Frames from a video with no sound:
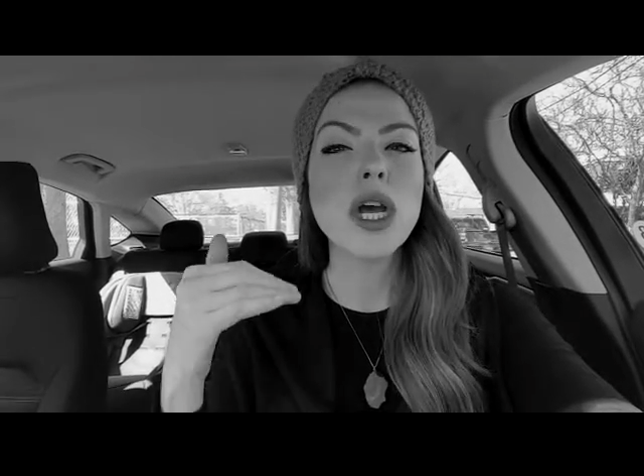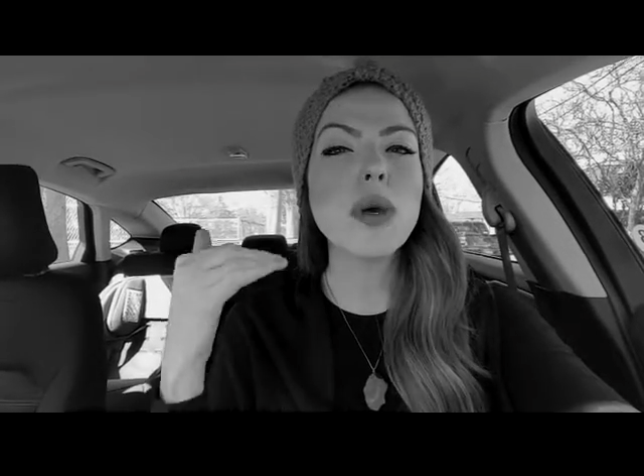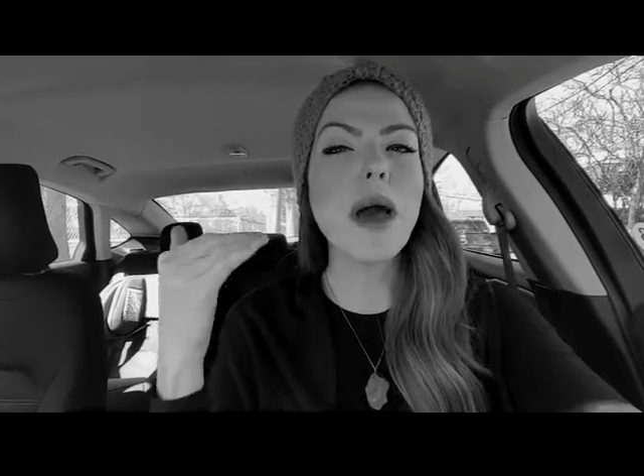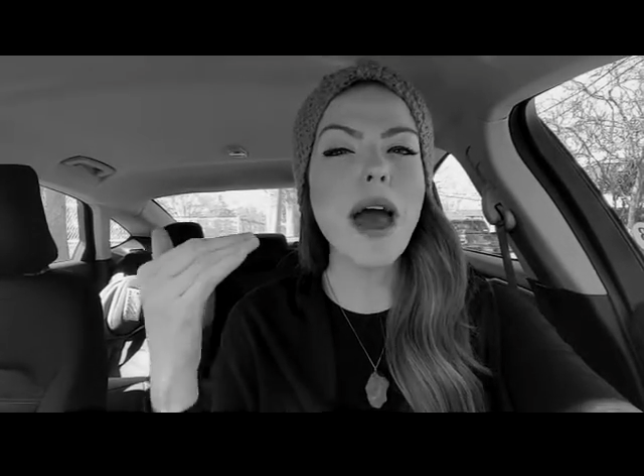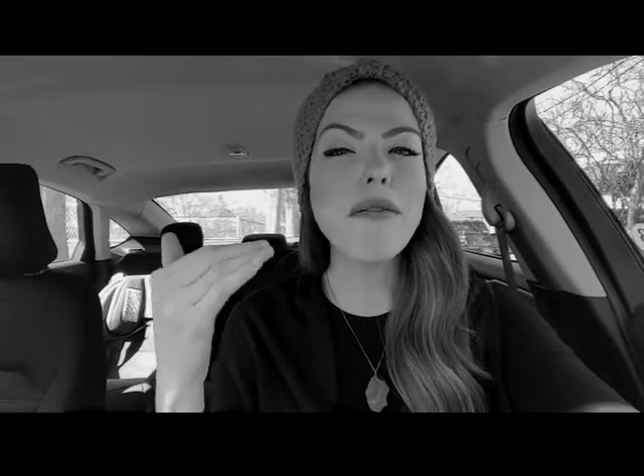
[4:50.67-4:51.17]

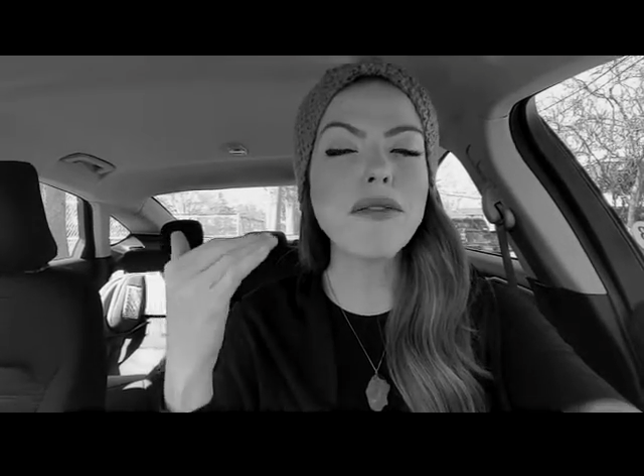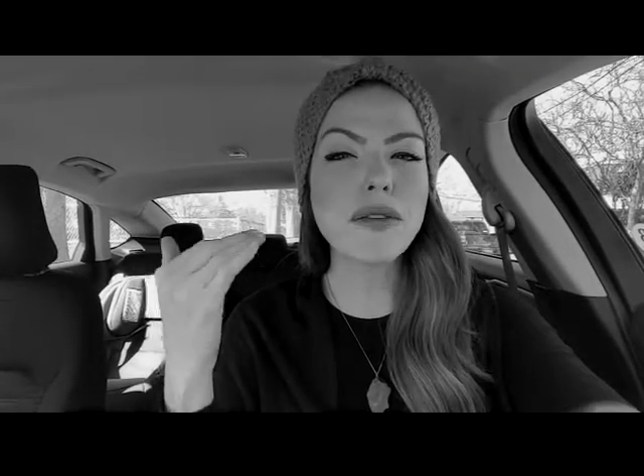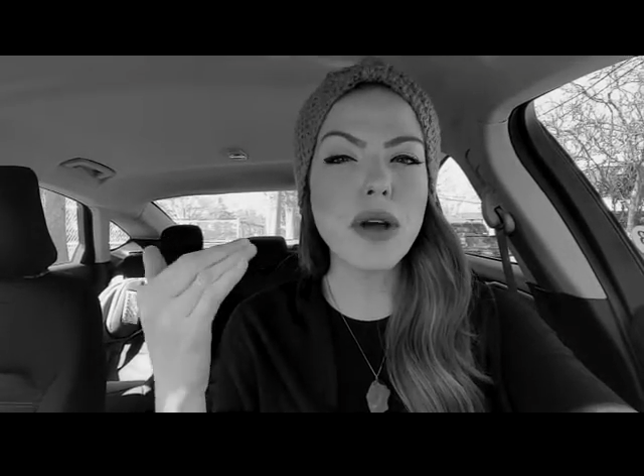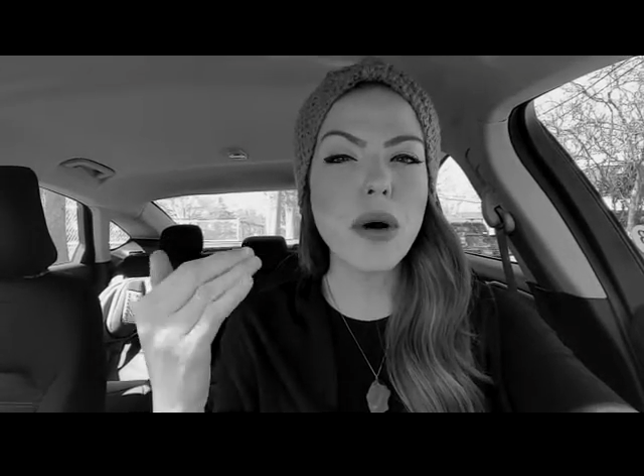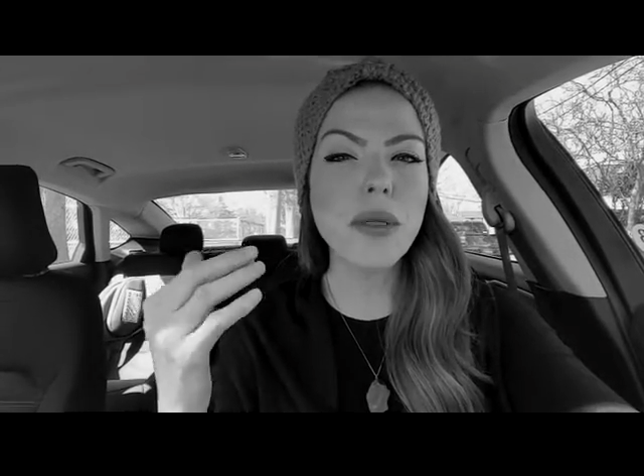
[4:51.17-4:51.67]
you have
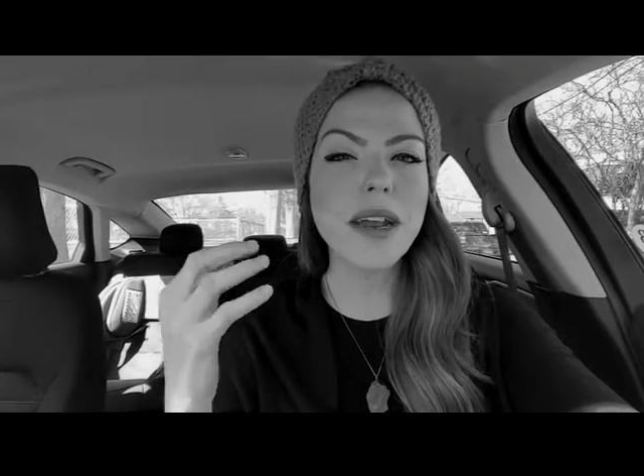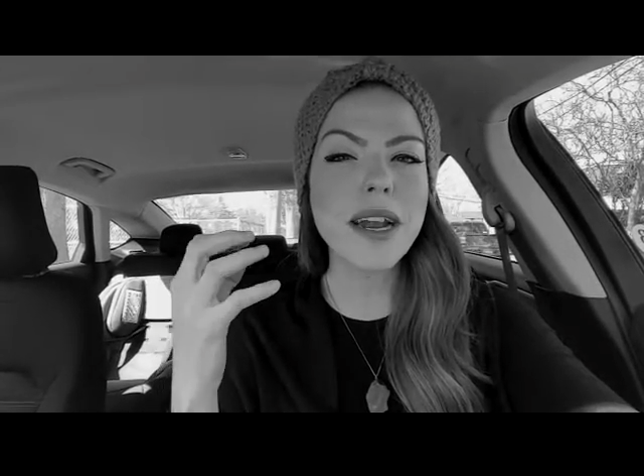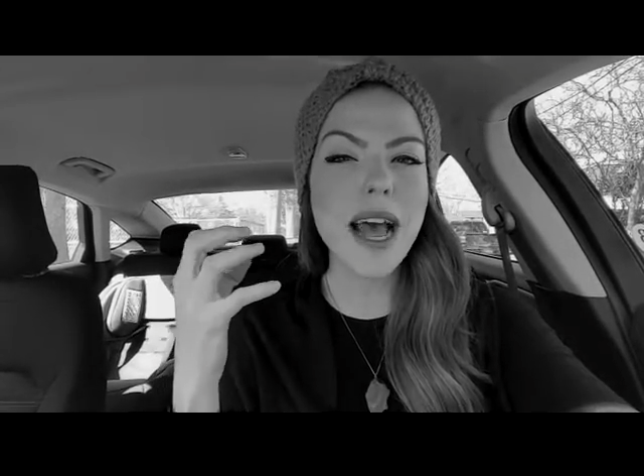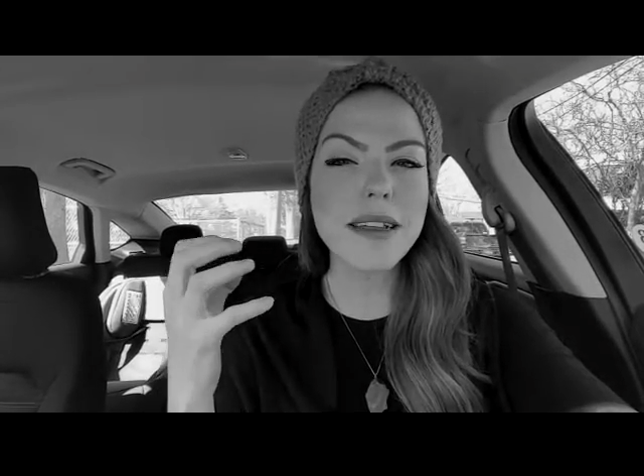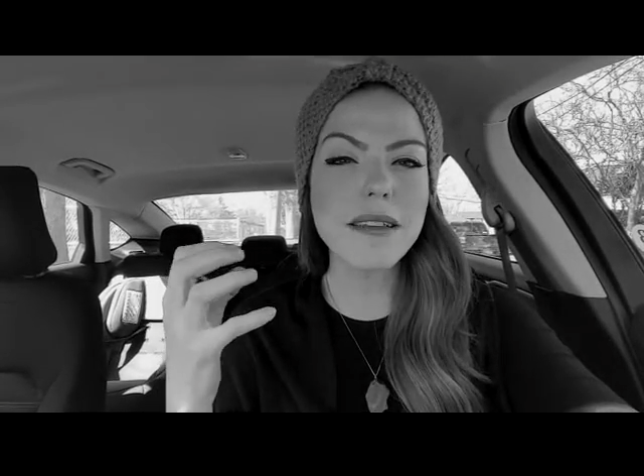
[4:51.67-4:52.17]
to know that
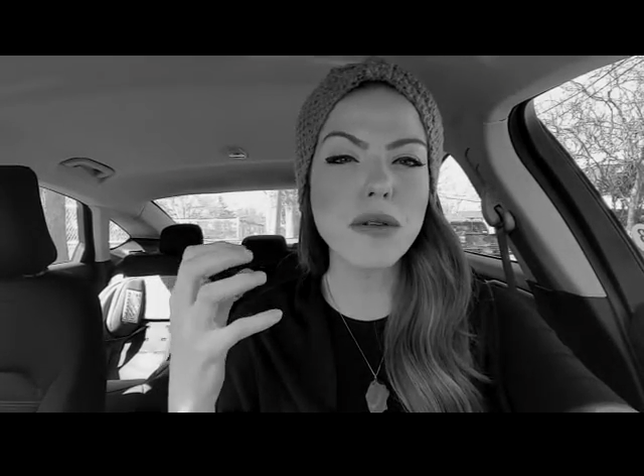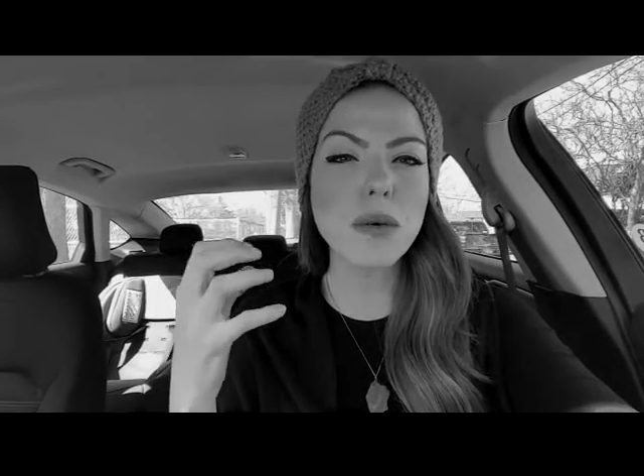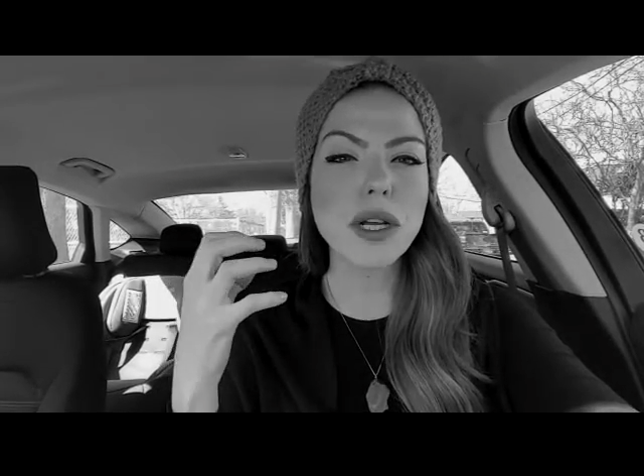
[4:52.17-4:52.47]
in essence,